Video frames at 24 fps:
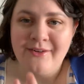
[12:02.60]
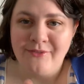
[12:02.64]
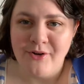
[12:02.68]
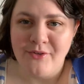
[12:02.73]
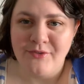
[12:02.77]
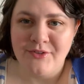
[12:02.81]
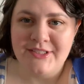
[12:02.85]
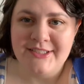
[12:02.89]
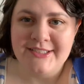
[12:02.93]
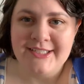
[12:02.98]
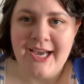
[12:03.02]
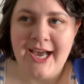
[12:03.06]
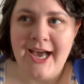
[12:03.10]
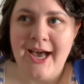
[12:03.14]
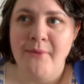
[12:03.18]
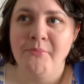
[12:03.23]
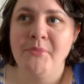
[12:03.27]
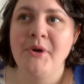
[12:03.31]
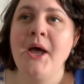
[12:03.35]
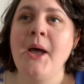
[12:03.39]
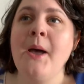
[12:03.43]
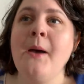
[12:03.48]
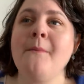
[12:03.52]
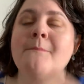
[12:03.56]
of over the
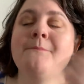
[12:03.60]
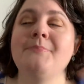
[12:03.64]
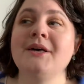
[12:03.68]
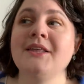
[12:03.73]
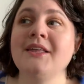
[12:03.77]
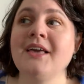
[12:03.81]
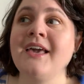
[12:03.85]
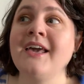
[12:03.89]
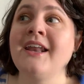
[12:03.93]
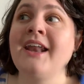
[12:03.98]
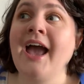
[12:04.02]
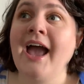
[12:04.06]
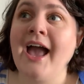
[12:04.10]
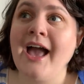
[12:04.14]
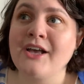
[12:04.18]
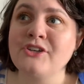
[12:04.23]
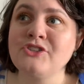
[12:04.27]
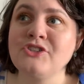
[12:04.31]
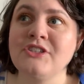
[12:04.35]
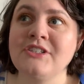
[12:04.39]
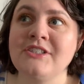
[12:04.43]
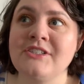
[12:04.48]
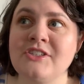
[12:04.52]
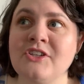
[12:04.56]
top, but can
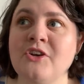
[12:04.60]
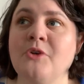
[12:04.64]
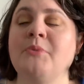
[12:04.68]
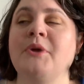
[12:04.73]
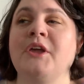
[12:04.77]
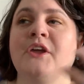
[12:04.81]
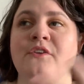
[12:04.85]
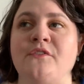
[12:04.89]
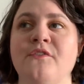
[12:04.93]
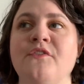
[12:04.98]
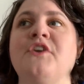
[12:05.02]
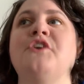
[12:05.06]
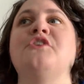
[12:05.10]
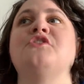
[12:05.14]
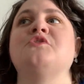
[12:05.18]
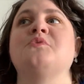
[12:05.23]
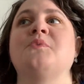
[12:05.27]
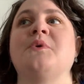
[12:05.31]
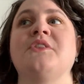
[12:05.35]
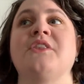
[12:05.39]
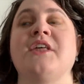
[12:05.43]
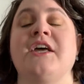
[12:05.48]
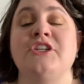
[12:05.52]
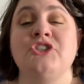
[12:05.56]
actually still be infused
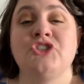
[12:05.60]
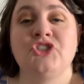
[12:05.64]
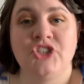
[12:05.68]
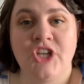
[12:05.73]
with like